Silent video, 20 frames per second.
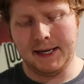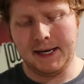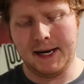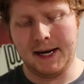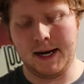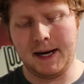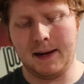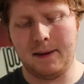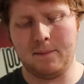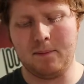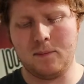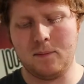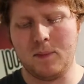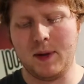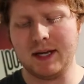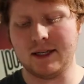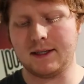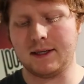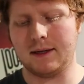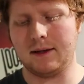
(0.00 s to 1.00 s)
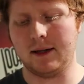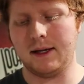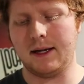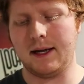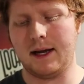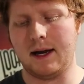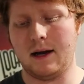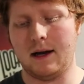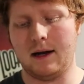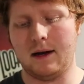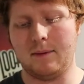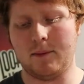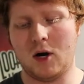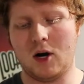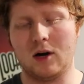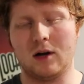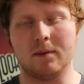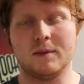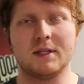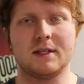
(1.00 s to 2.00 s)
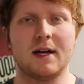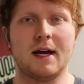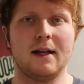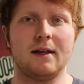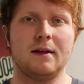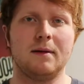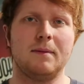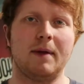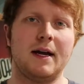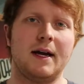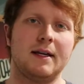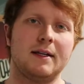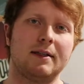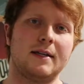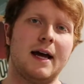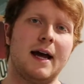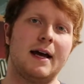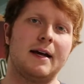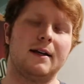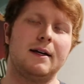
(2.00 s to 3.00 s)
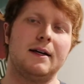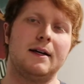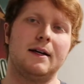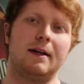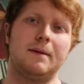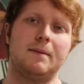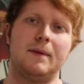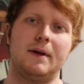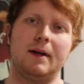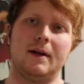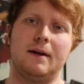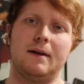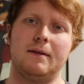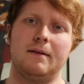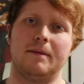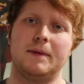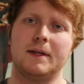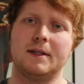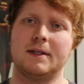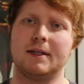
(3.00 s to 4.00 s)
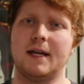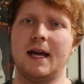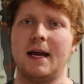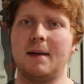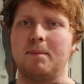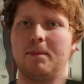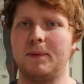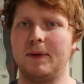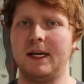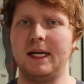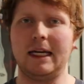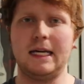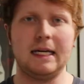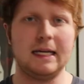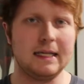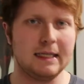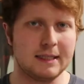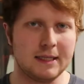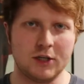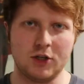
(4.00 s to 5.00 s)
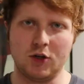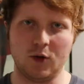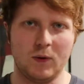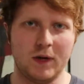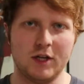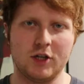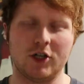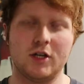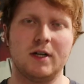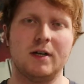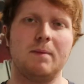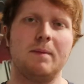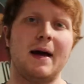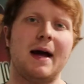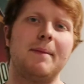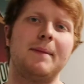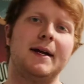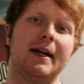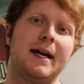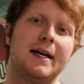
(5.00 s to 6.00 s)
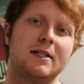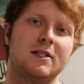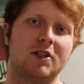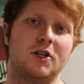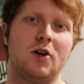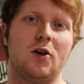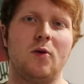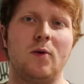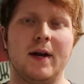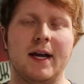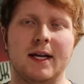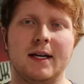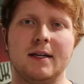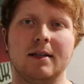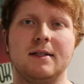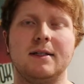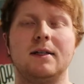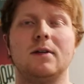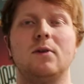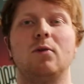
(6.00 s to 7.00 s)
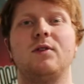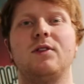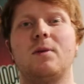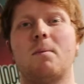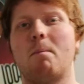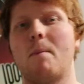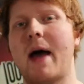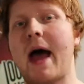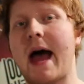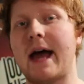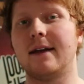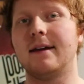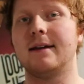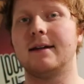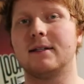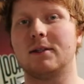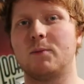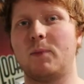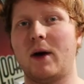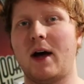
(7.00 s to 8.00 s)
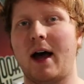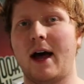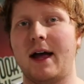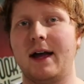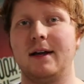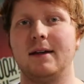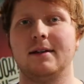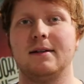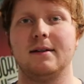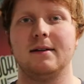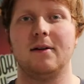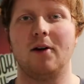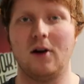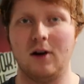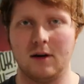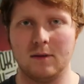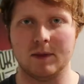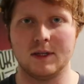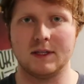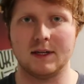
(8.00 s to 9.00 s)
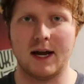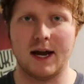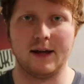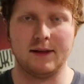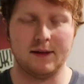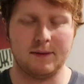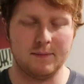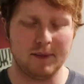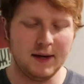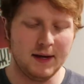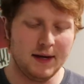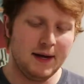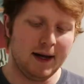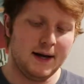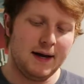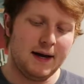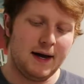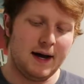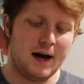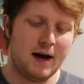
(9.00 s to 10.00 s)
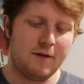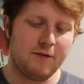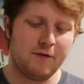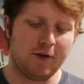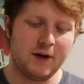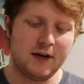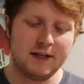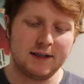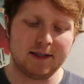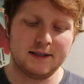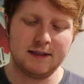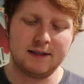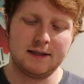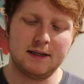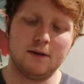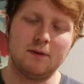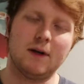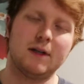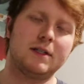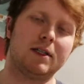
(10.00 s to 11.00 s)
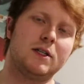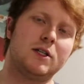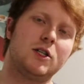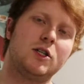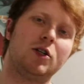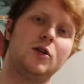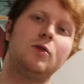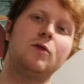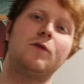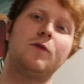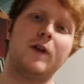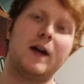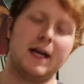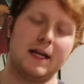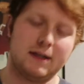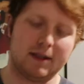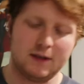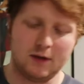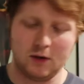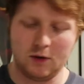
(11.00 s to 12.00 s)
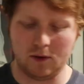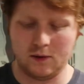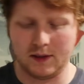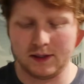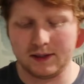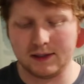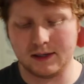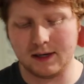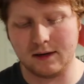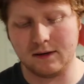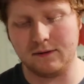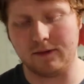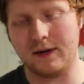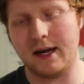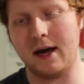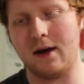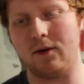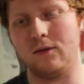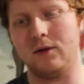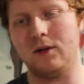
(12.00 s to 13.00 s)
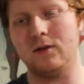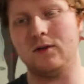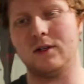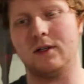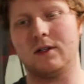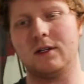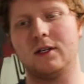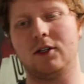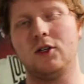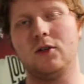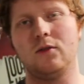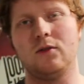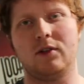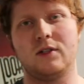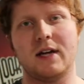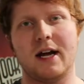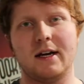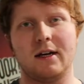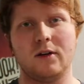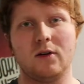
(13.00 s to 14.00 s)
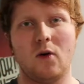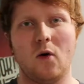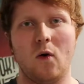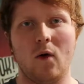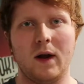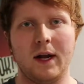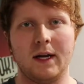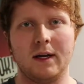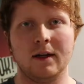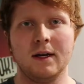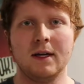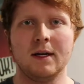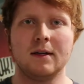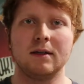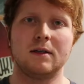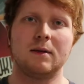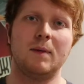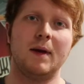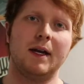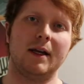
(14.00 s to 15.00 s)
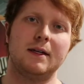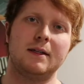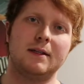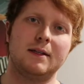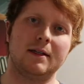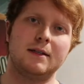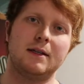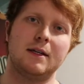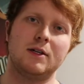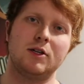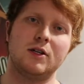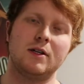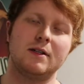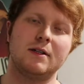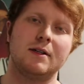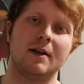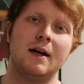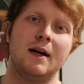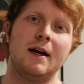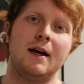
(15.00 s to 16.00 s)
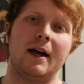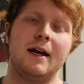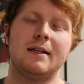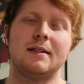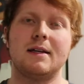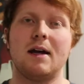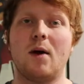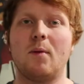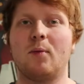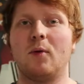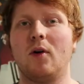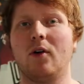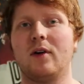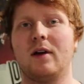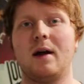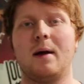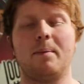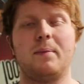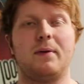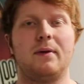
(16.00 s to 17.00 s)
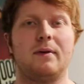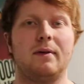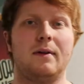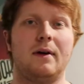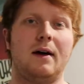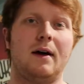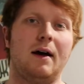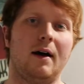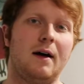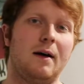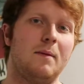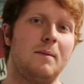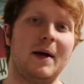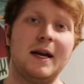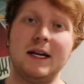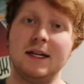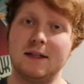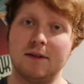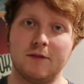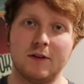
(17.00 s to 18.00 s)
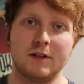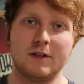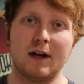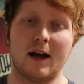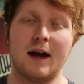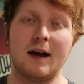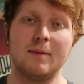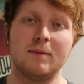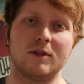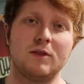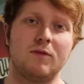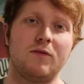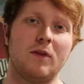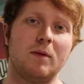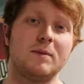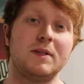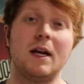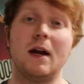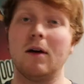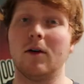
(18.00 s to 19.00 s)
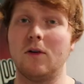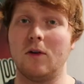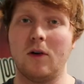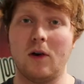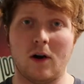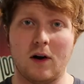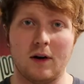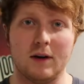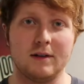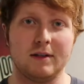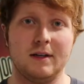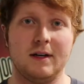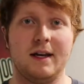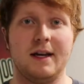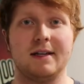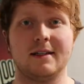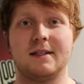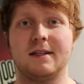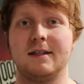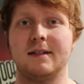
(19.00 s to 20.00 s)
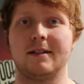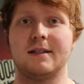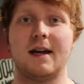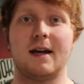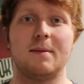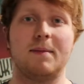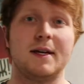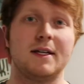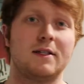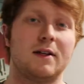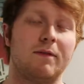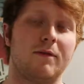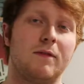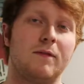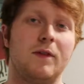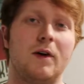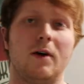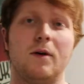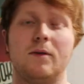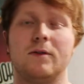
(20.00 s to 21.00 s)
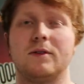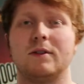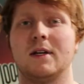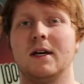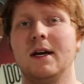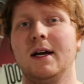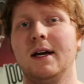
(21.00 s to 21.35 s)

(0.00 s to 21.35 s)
Um, basically, um, Arkham Asylum has had um, escapee situation, and Batman has to go in and deal with the madness behind Arkham Asylum. Uh, for instance, he runs into Two Face, who instead of now uses a two sided coin to make his decisions, it's now broken up uh, many different times from tarot cards, and he has to decide based off of those.